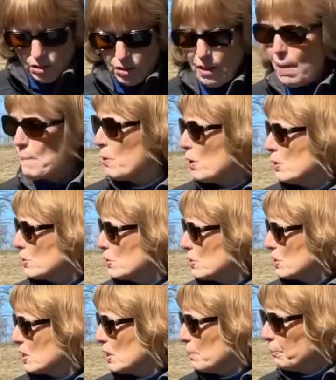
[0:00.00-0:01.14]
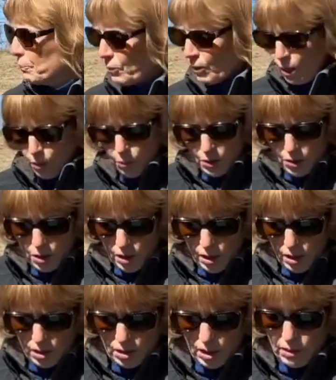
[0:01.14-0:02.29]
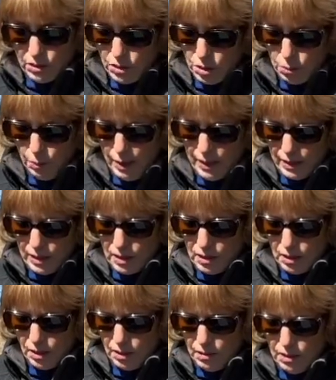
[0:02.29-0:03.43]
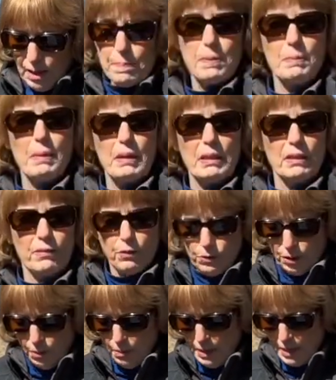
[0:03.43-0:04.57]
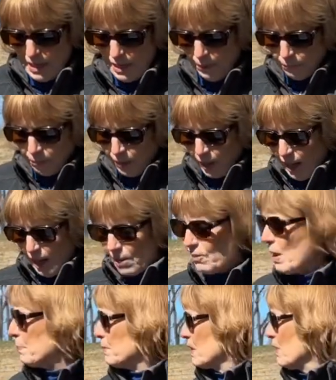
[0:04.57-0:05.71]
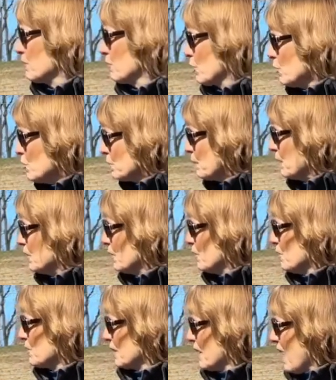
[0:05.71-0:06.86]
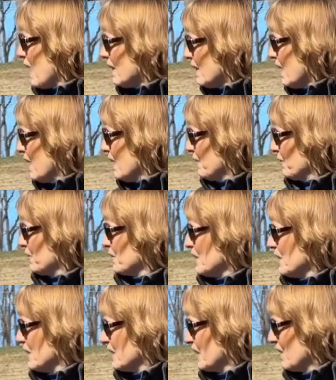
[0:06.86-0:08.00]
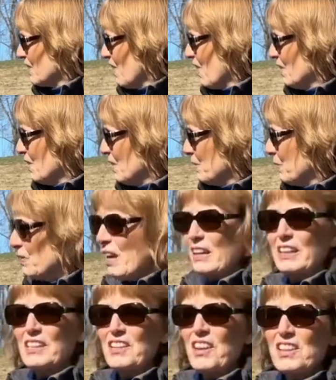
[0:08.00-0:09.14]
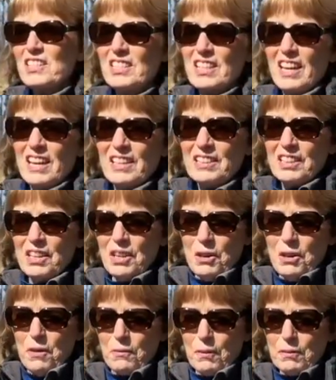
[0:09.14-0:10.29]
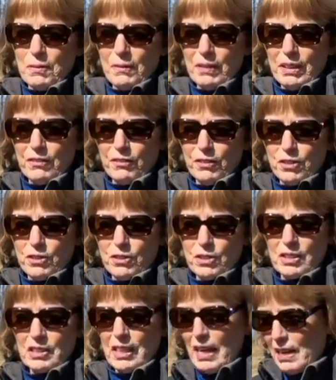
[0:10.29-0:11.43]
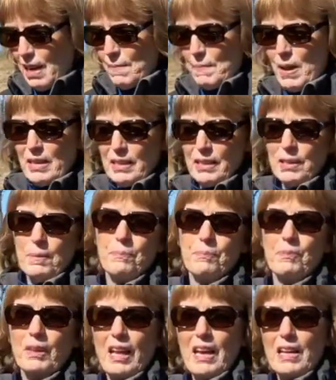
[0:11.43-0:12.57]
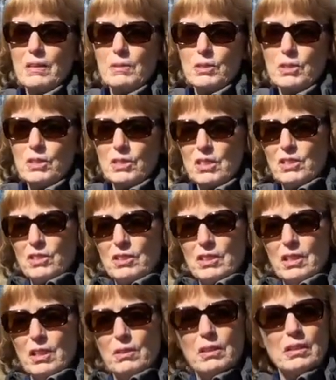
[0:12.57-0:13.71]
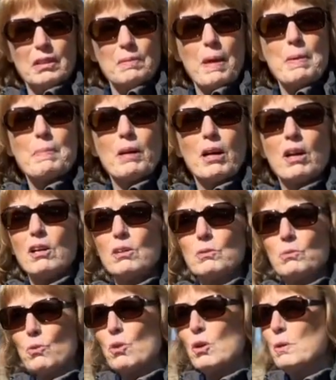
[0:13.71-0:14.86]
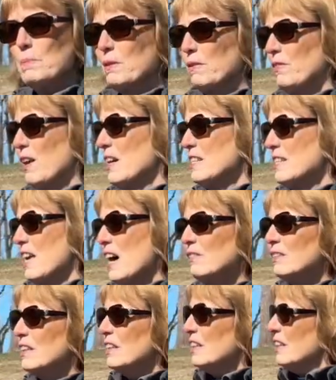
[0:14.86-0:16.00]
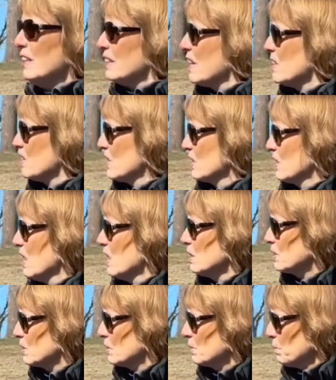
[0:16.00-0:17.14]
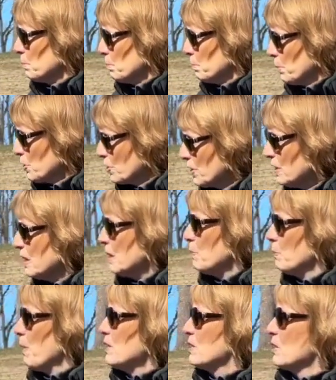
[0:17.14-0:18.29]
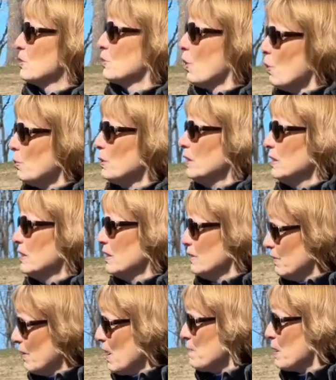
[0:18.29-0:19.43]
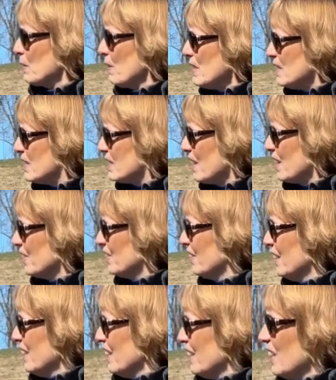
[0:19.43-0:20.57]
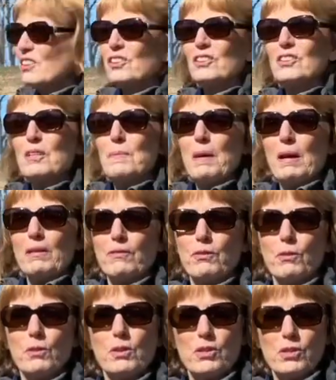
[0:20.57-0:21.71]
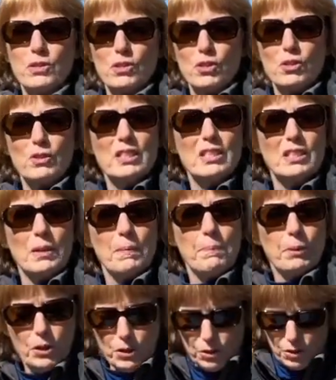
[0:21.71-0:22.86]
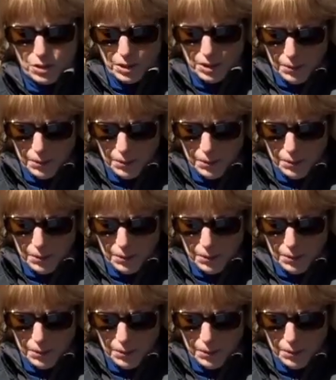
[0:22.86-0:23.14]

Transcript: So that partnership with Senator Schwank is deep and meaningful to me. And Representative Guzman, who is an ally for DCNR, and we recognized that from the very first day I met him, and I was just, you know, it made my heart warm to find out that as a young person, he went to Nolte Environmental Ed Center and learned about forests and trees and birds.